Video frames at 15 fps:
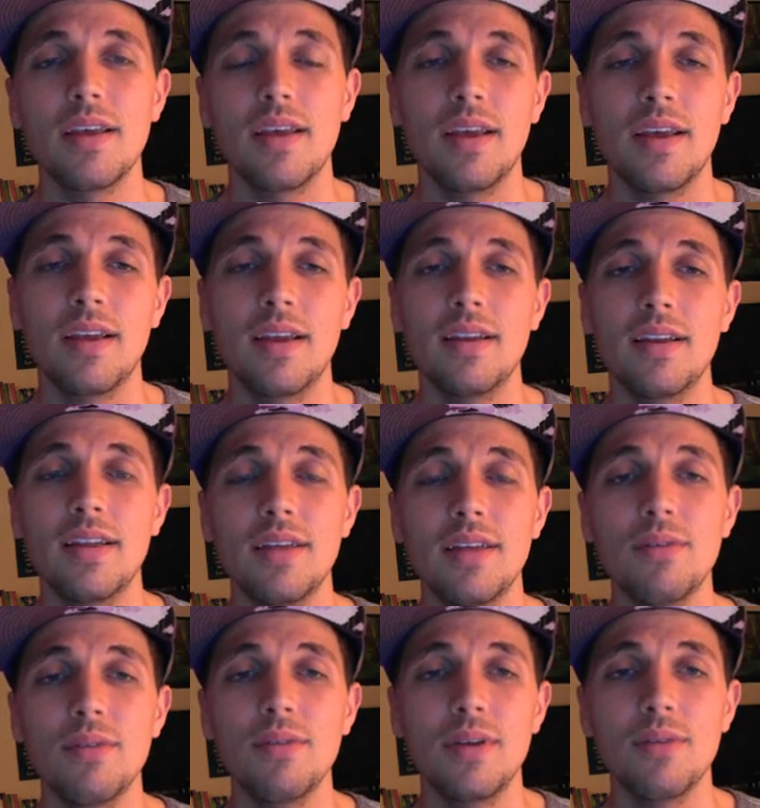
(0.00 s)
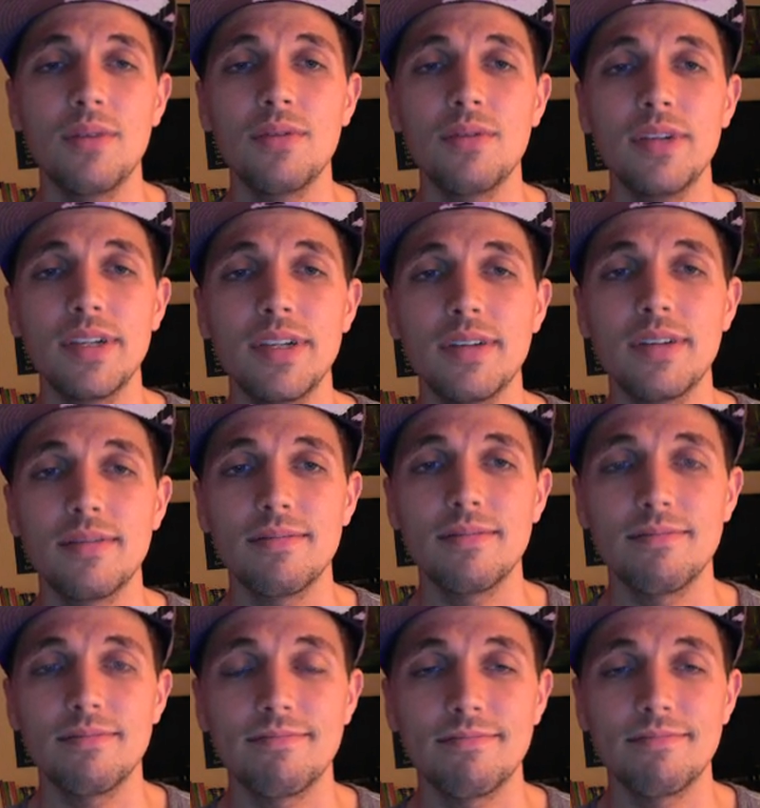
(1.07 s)
and he was
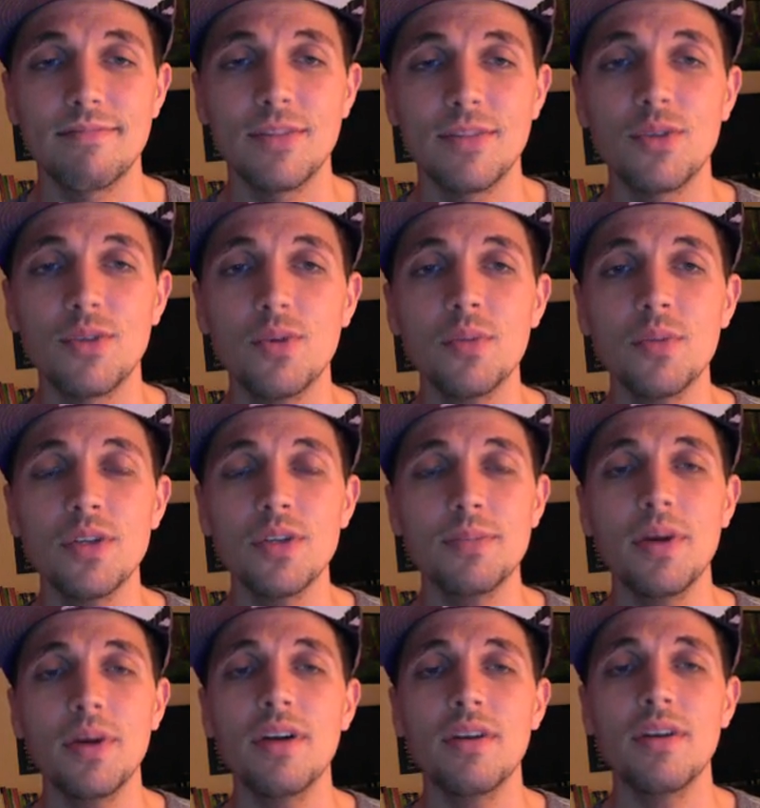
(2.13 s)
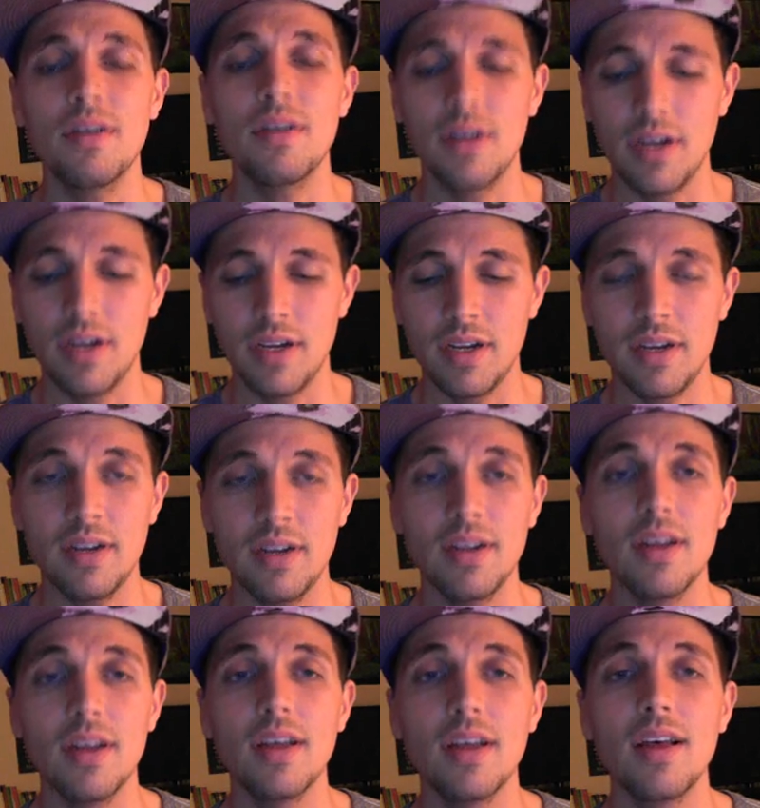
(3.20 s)
doing much better. And
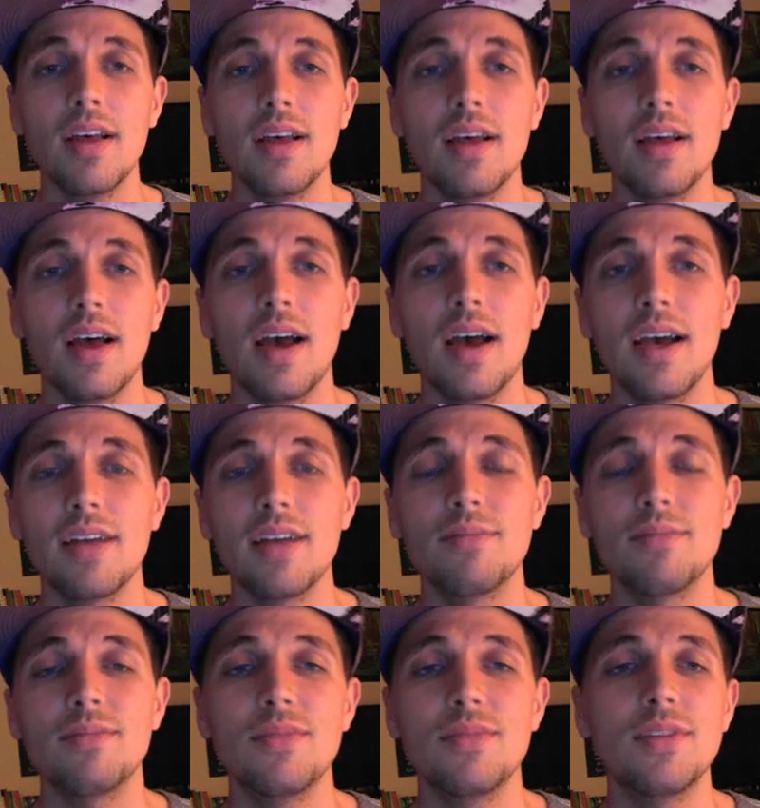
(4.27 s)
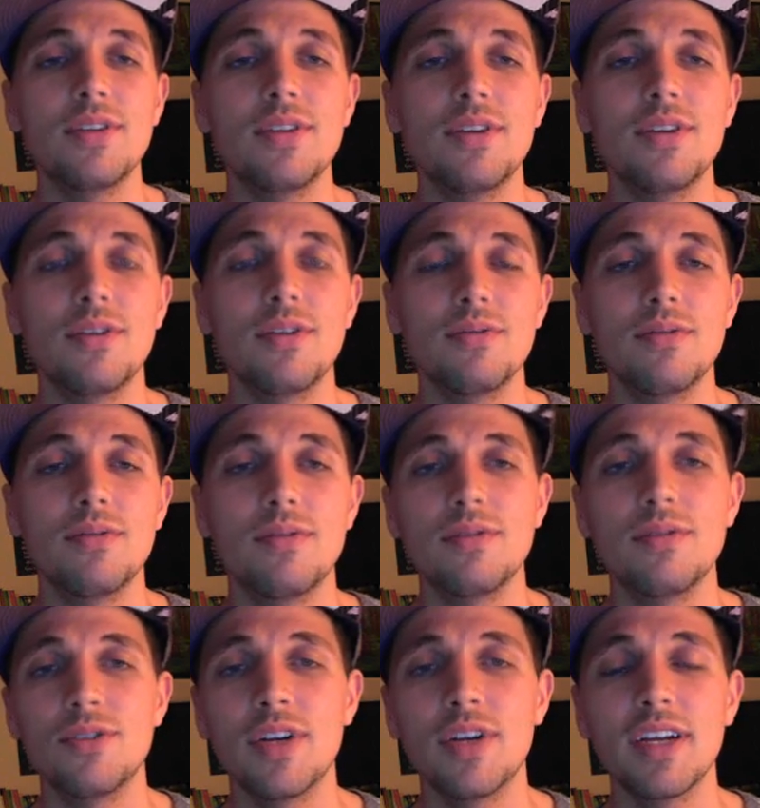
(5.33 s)
I had him, you know,
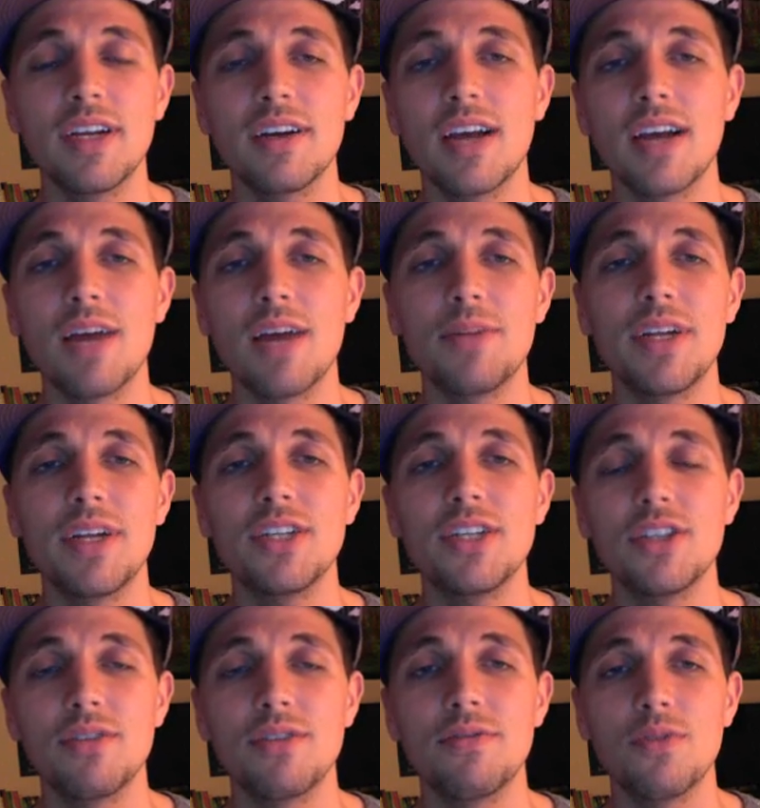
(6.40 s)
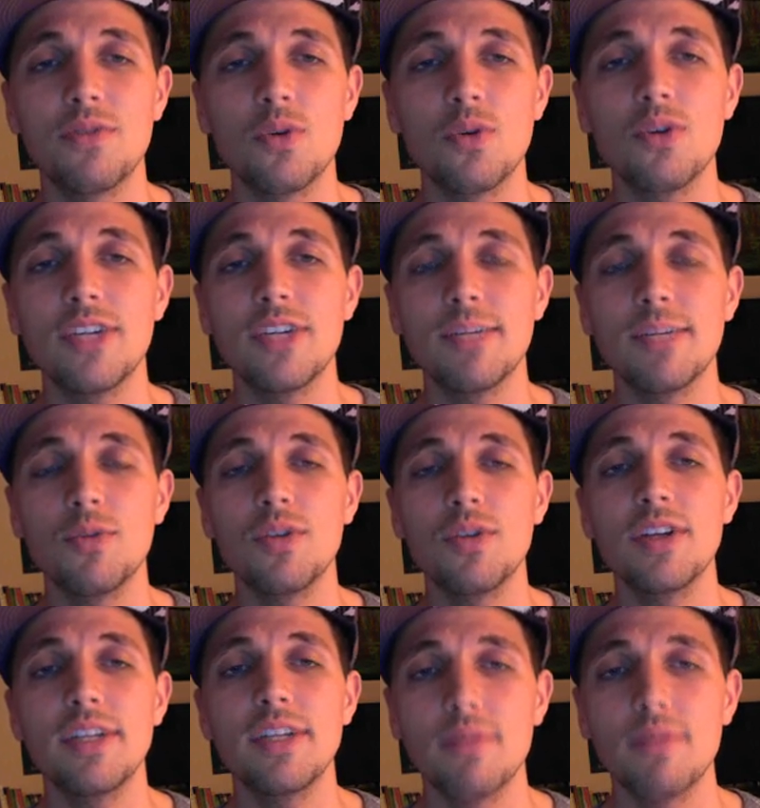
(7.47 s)
drinking a combination of four
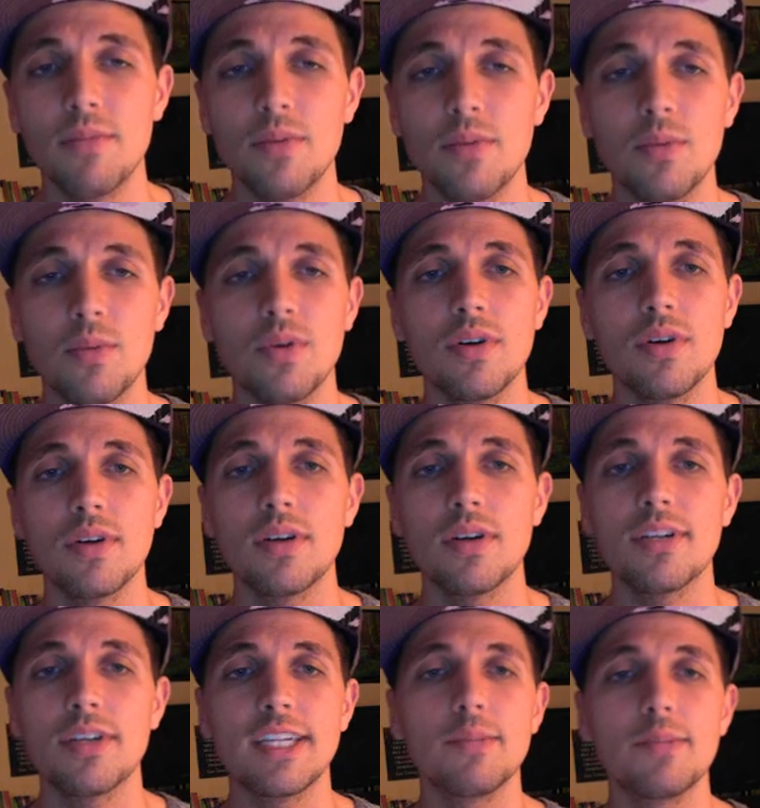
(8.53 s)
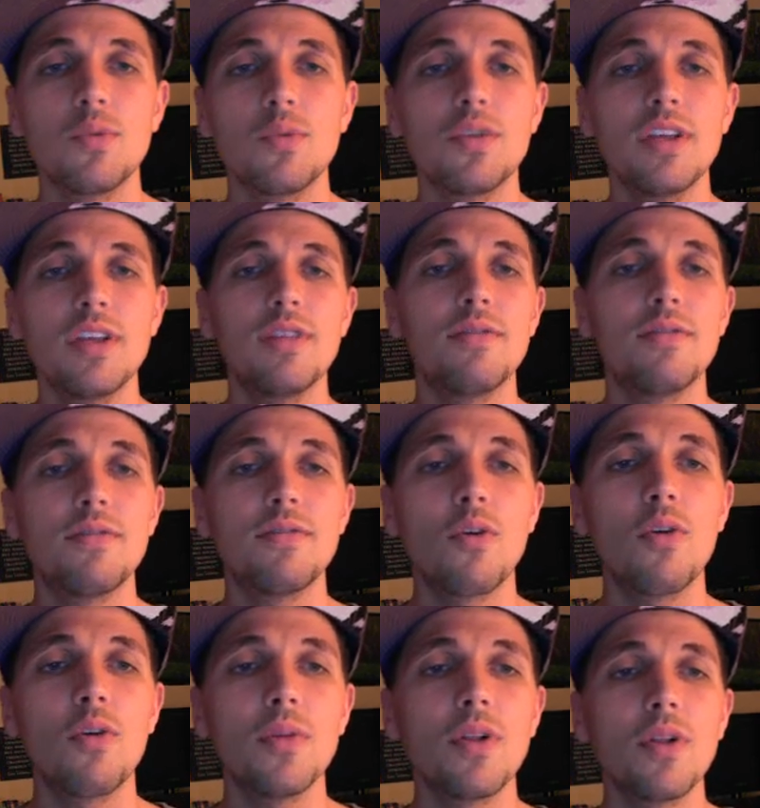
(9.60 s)
smoothies from the book Smoothie
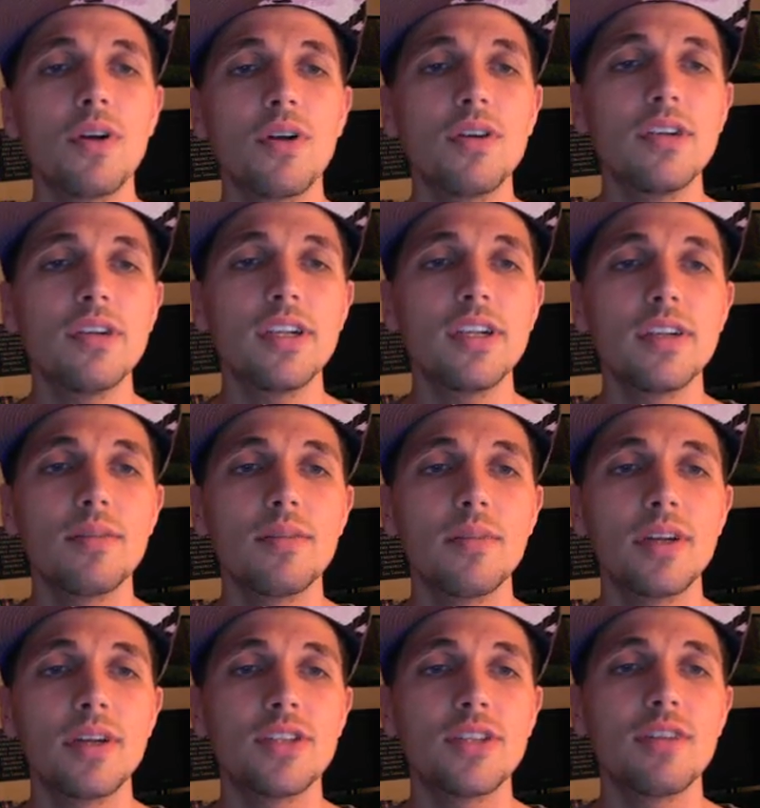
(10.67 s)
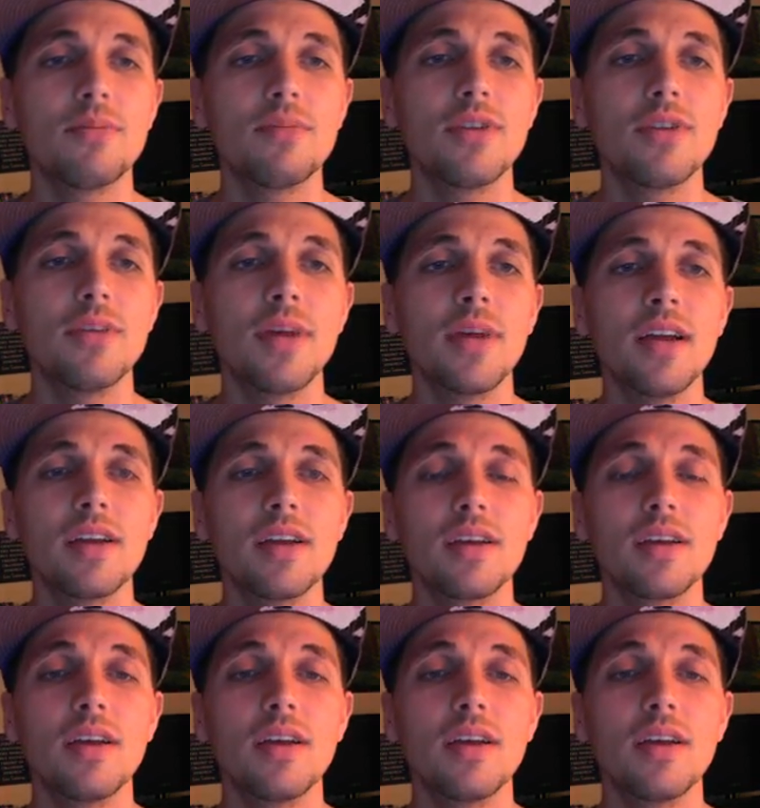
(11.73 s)
Formulas by Jeff Primack,